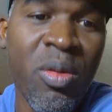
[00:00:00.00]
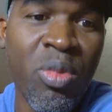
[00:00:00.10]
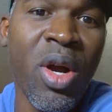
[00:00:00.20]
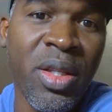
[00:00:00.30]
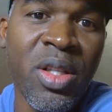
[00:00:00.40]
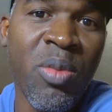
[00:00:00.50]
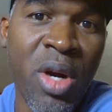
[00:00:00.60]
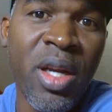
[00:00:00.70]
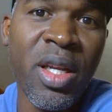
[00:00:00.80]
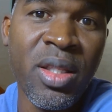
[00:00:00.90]
brought to the
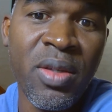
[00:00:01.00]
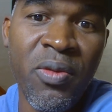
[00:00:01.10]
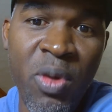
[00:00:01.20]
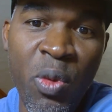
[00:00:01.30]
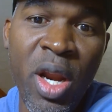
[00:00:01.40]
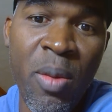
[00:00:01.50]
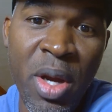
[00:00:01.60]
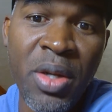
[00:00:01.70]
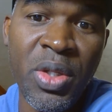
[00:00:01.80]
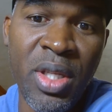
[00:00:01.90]
market, from what I'm
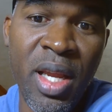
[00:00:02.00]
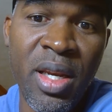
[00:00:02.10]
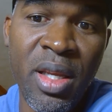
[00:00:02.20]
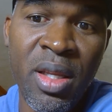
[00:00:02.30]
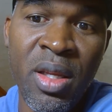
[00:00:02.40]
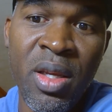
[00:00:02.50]
understanding.